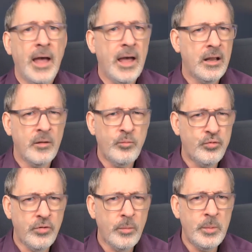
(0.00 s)
and I
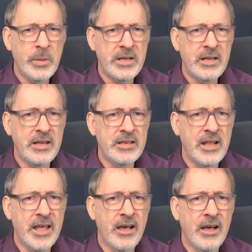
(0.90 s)
probably need
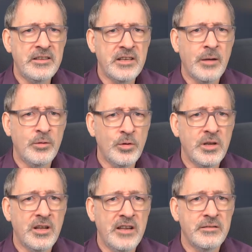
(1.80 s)
an AI to go and
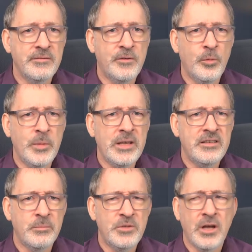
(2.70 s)
organize them for me
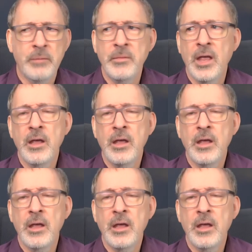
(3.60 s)
sometime.